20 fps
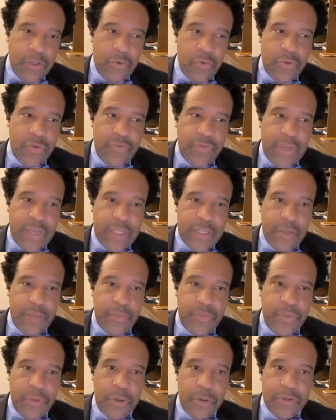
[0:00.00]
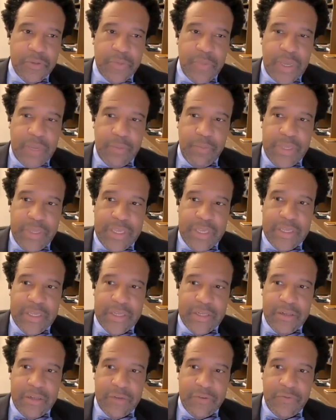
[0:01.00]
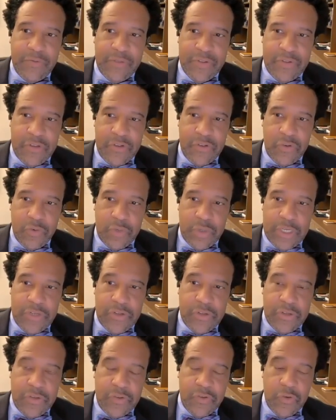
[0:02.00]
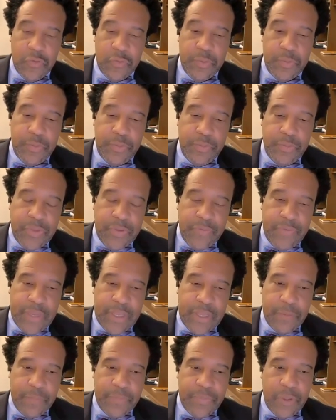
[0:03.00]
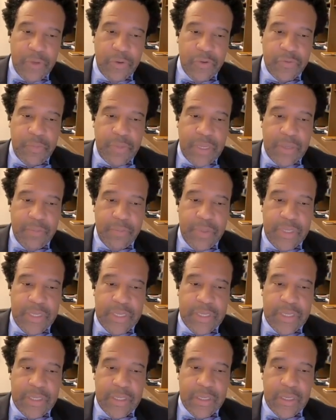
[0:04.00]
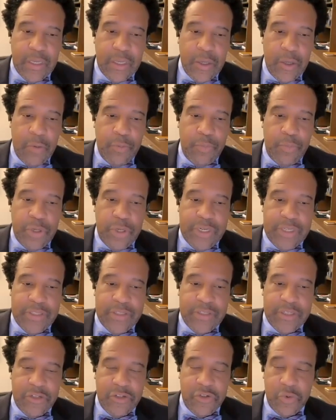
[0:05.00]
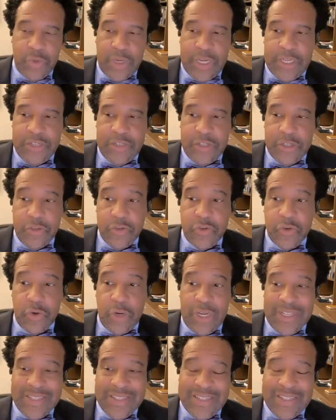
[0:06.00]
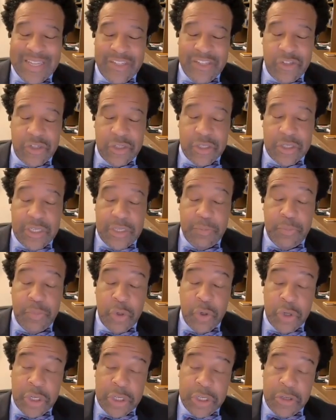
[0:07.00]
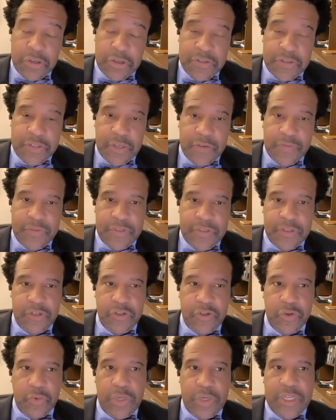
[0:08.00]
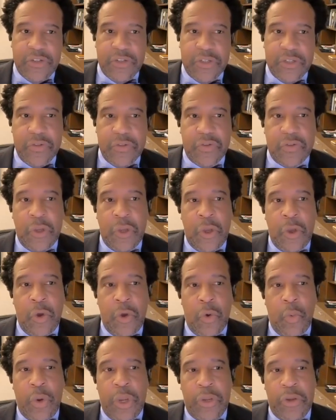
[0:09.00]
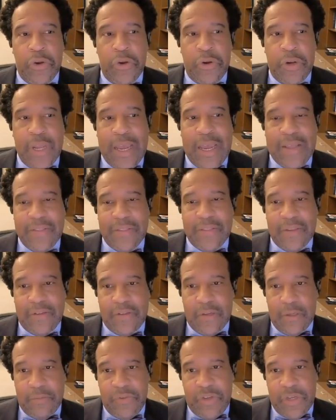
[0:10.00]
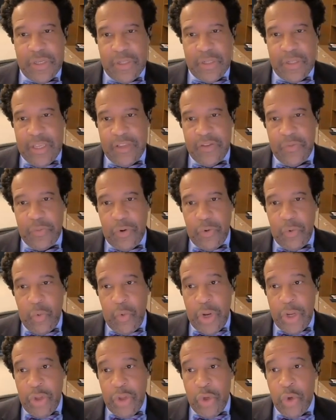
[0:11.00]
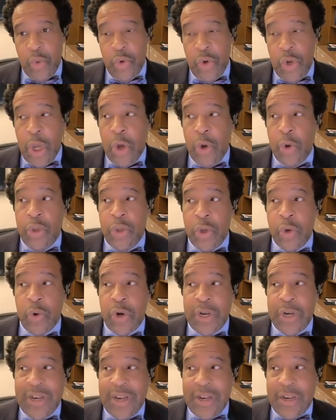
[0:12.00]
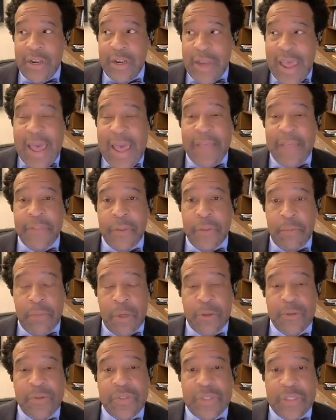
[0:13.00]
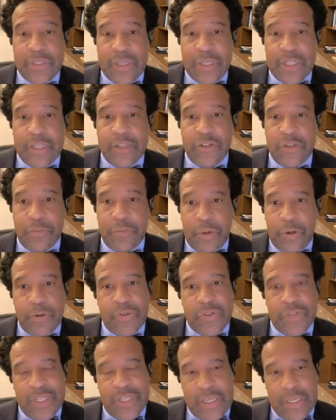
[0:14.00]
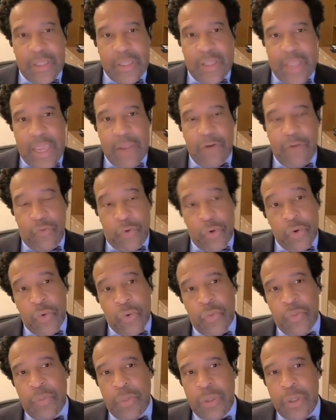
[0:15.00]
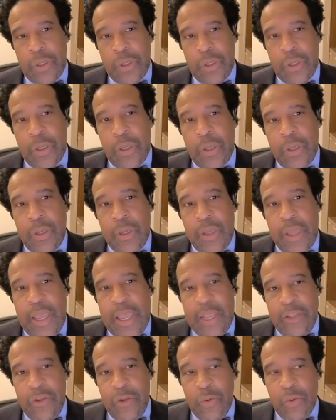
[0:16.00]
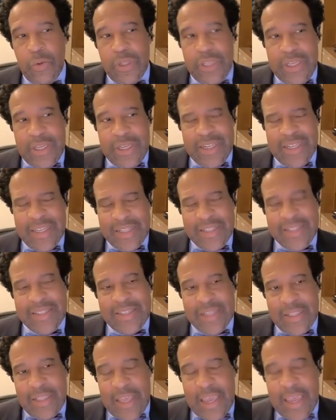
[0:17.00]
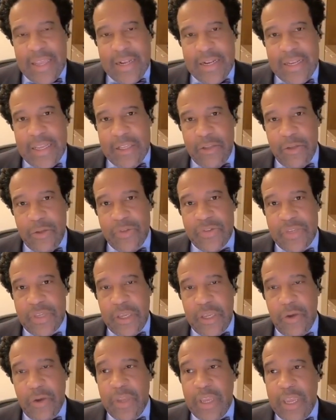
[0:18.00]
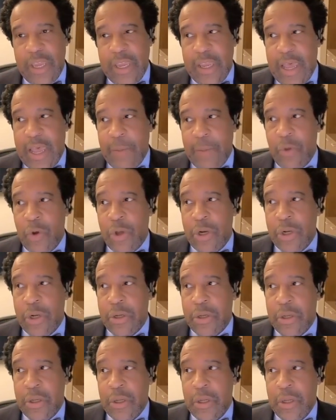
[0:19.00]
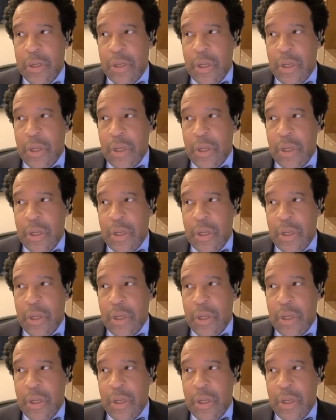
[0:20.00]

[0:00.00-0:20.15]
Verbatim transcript: You develop those by being in different situations. You develop those by being put in situations or intentionally putting yourself in situations where you're not the subject expert, where you know you are not the most intelligent person in that room. And you lean into that and you say, okay, I'm going to.